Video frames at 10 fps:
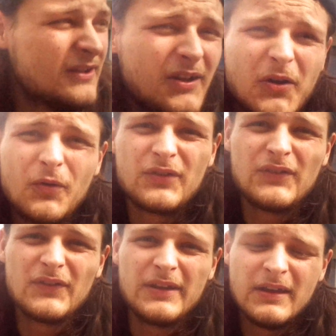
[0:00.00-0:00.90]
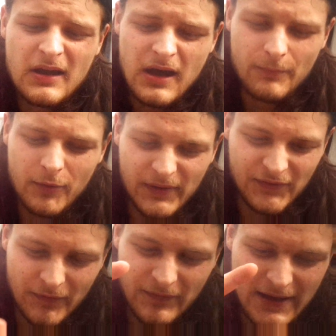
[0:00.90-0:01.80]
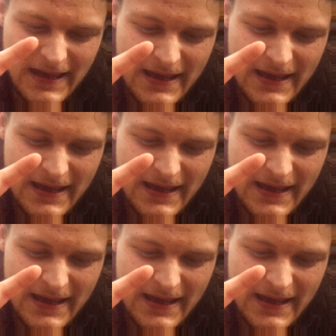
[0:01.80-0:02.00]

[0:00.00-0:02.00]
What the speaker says: Like, honestly, I put myself there